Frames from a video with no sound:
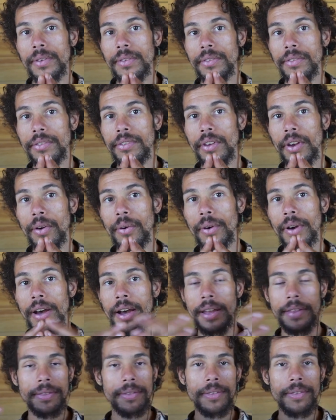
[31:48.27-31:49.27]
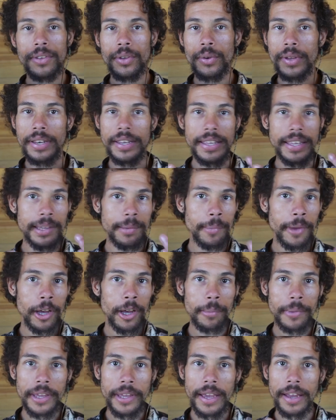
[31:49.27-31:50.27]
So uh, you can
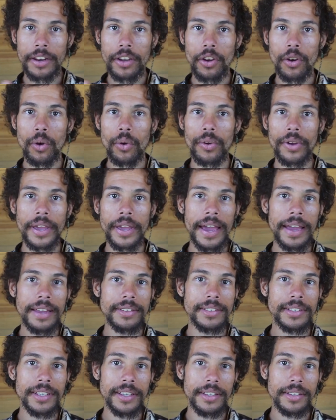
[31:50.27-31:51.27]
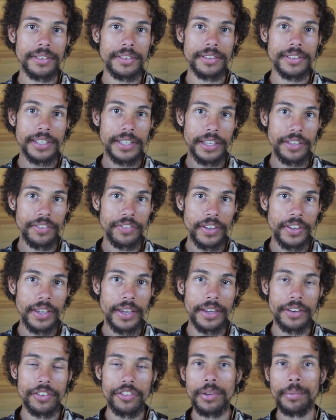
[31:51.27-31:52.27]
email me at occultcattv
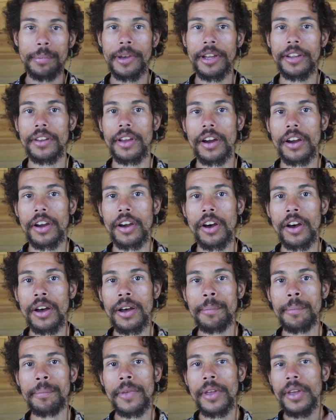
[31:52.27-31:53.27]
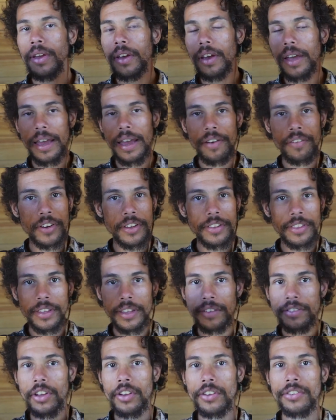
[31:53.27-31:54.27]
at gmail.com.
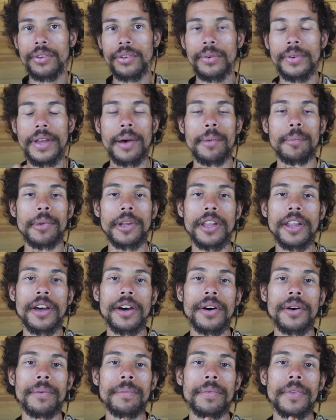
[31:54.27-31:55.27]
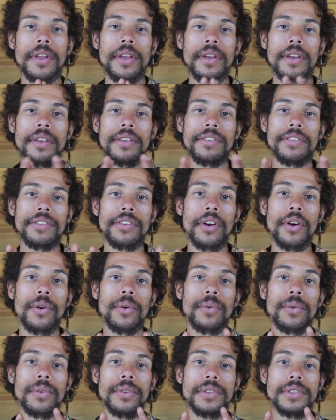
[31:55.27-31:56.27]
Everything is also down below.
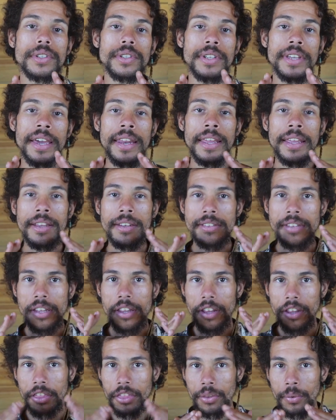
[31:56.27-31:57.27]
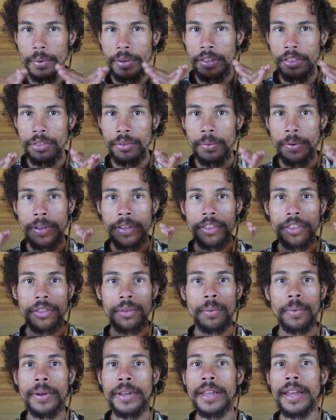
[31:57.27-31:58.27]
So getting into the
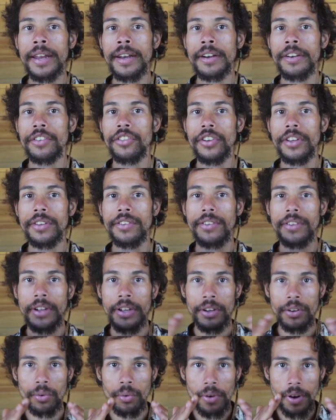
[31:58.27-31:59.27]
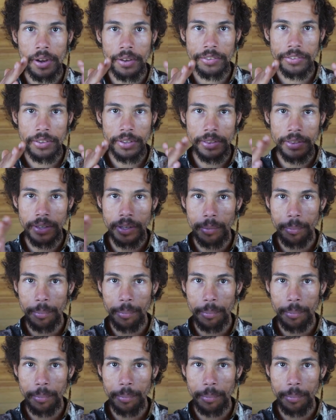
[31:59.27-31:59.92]
333 energies and crossing the